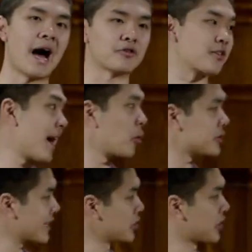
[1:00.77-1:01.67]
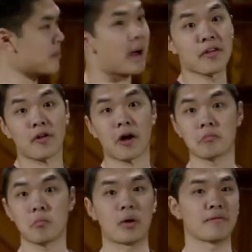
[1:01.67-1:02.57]
After that, we'll take a look at Python,
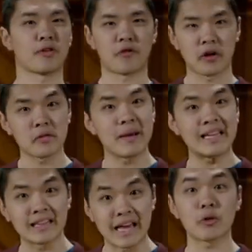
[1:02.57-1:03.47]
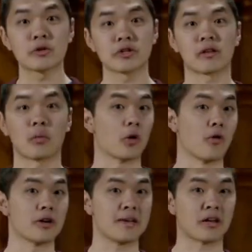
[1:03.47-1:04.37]
one of the first main languages that we're
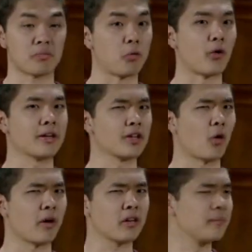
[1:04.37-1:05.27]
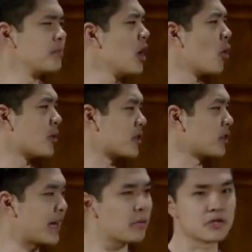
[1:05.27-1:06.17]
going to be exploring in the course, which is
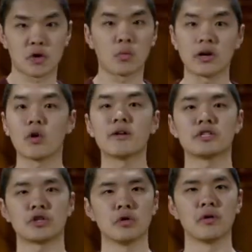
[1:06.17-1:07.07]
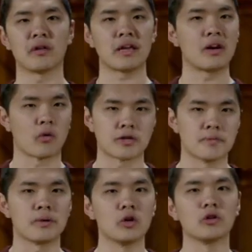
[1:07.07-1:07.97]
a language that we're going to use in order to
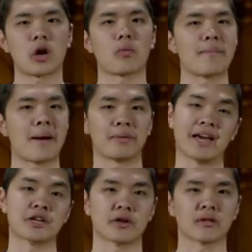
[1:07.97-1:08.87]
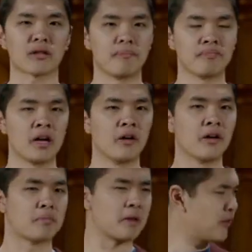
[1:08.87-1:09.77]
build our web applications.
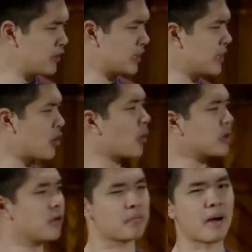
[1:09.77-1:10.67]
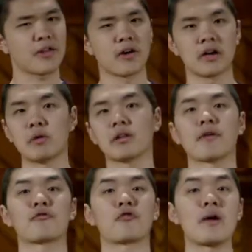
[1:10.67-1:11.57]
Specifically, we'll use Python using
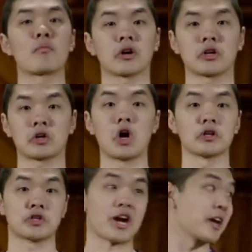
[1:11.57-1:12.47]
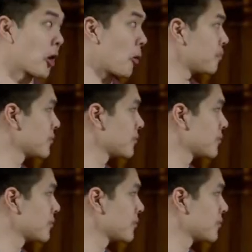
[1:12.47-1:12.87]
a framework called Django.